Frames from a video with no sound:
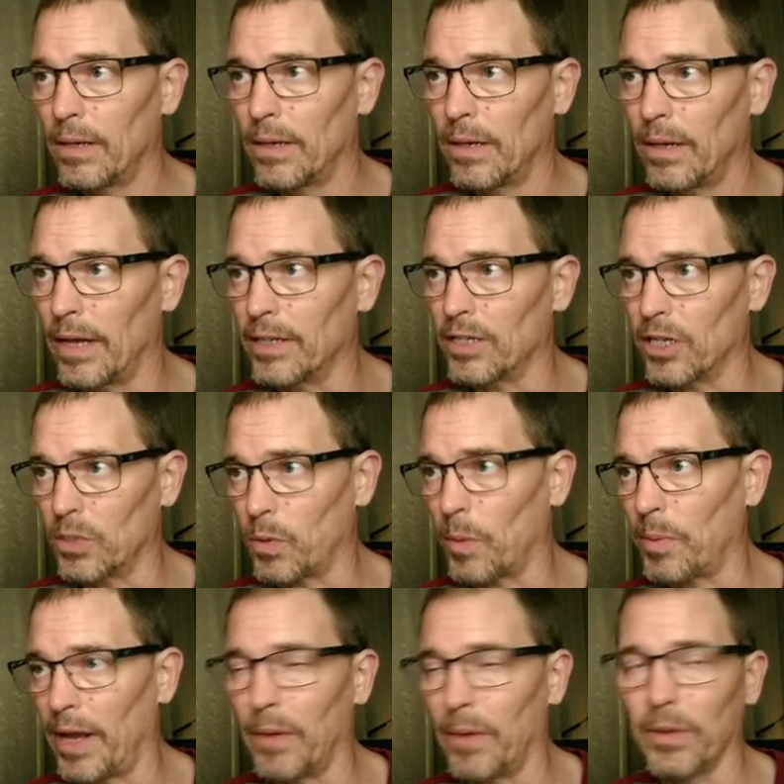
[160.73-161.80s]
And since we're
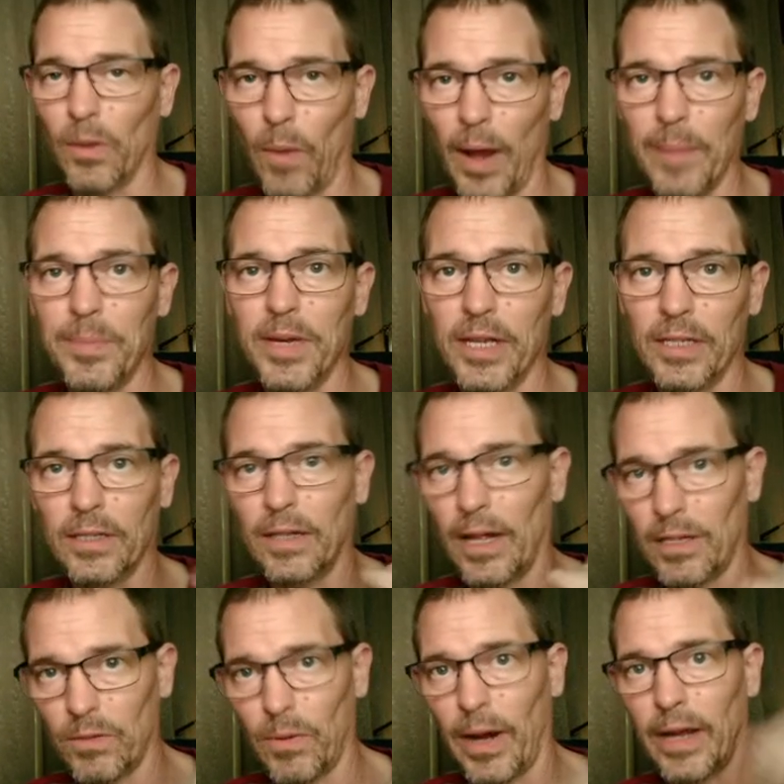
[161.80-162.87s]
playing with the white pieces,
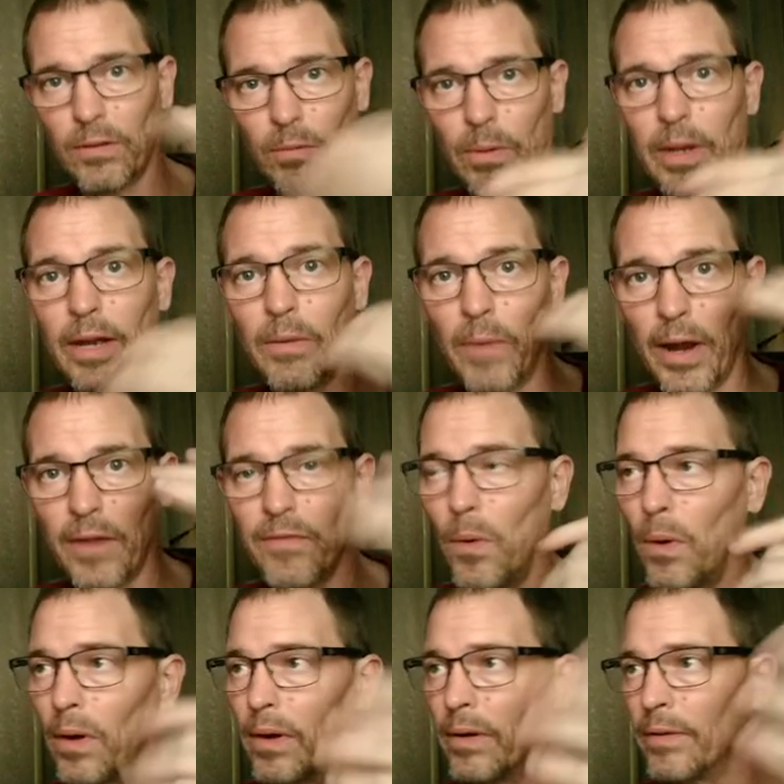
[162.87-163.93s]
that's rank three and rank
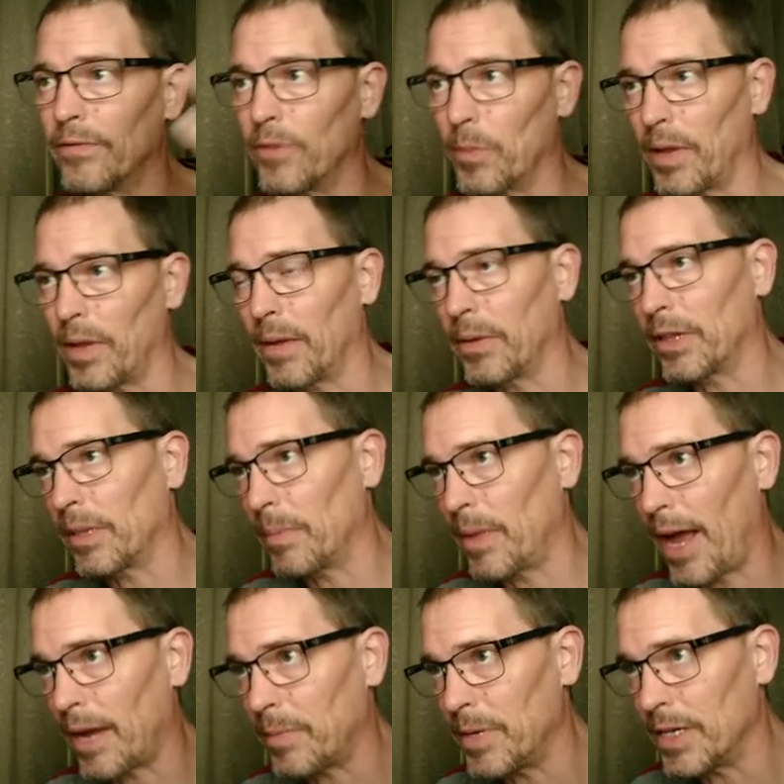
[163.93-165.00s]
four. If you're playing with the
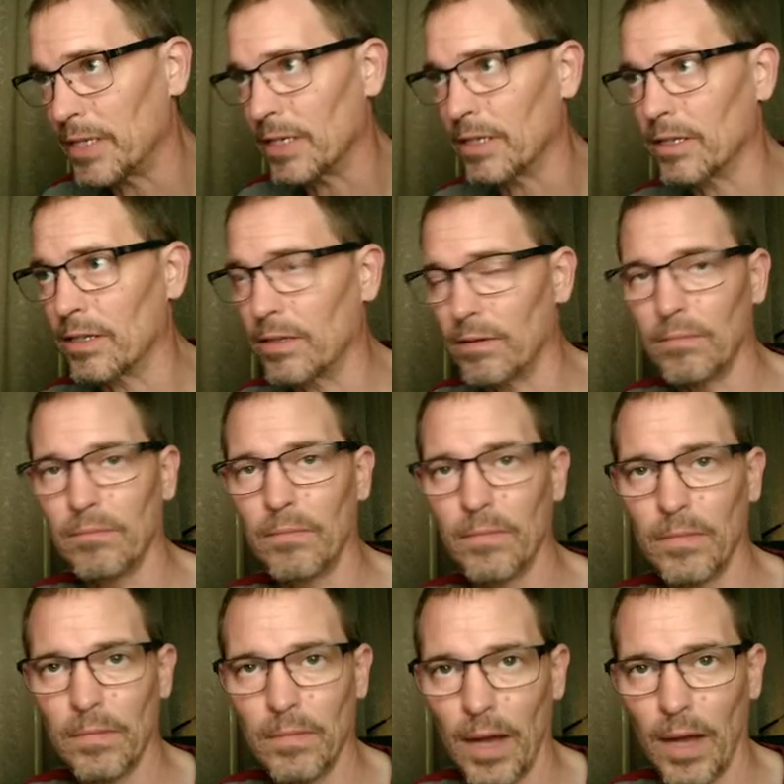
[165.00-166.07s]
black pieces,
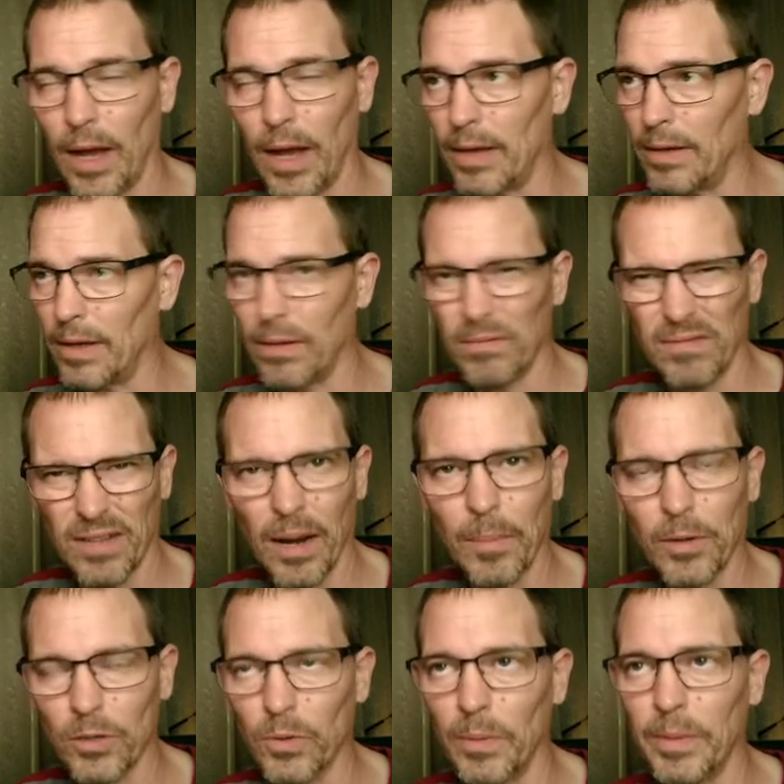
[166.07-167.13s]
uh, it, the
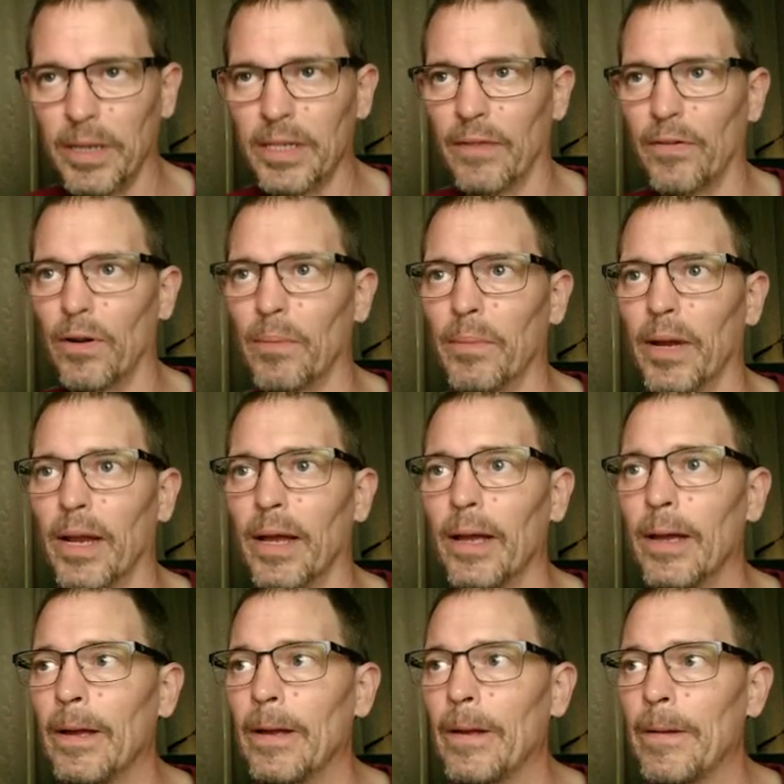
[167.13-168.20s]
numbers would be different. But
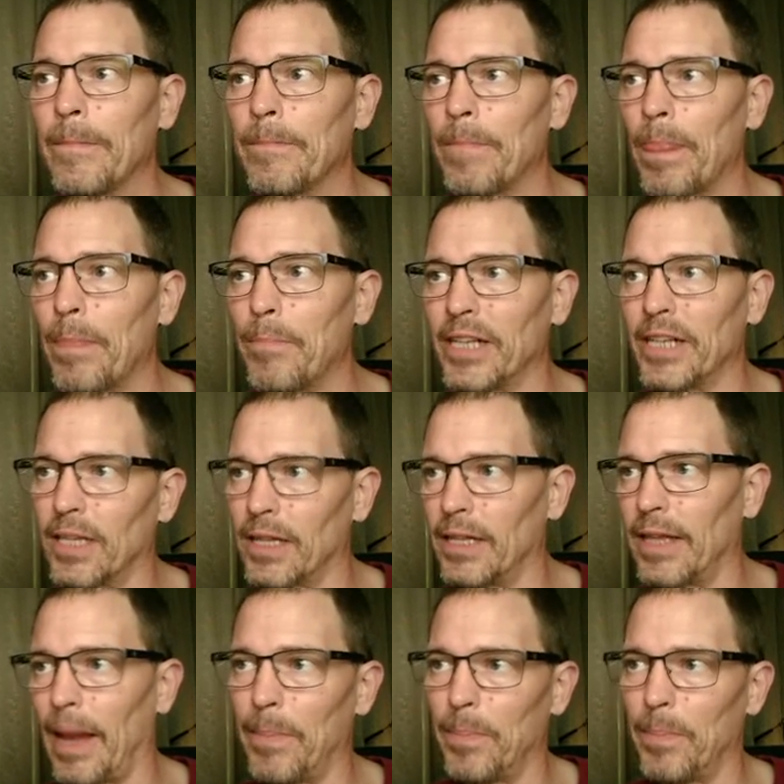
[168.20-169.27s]
basically,
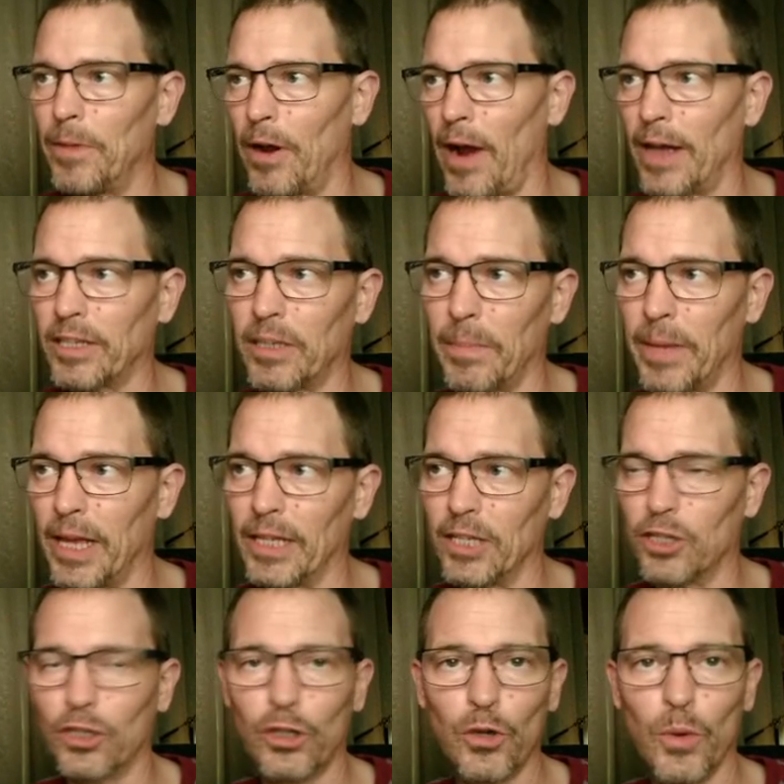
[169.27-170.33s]
that there has to be at
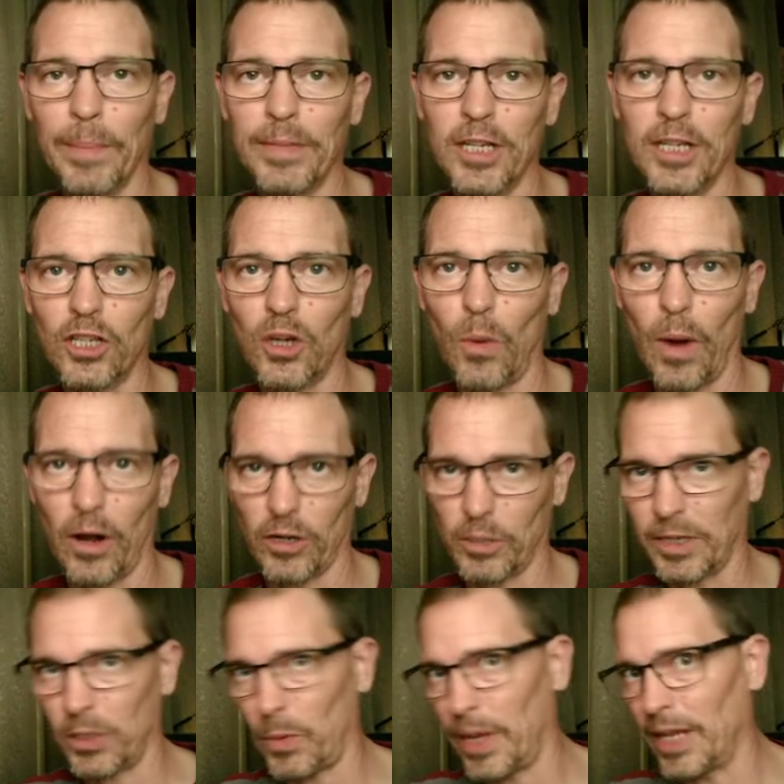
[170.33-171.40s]
least two empty squares
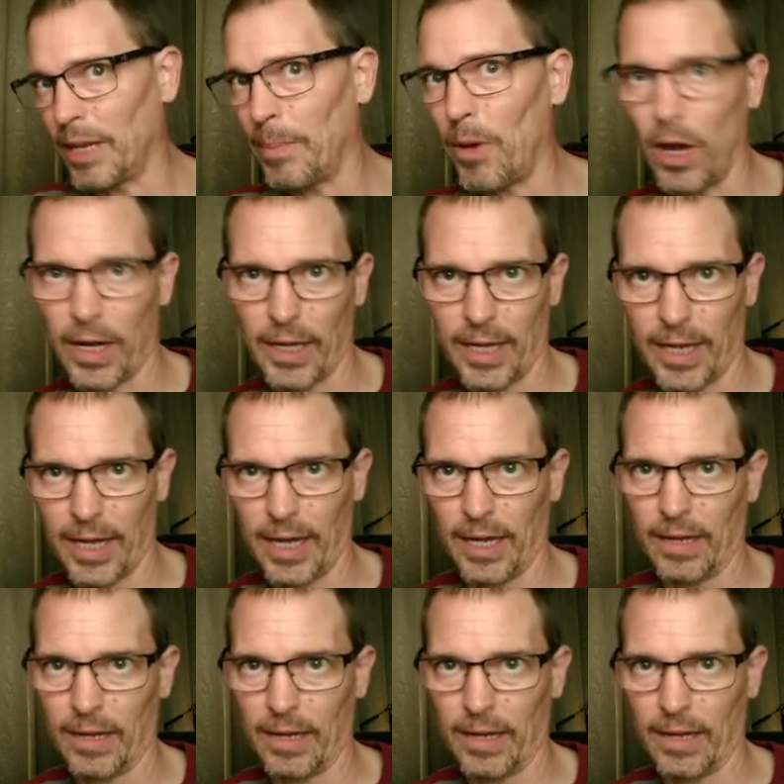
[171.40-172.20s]
between the pawn and the king.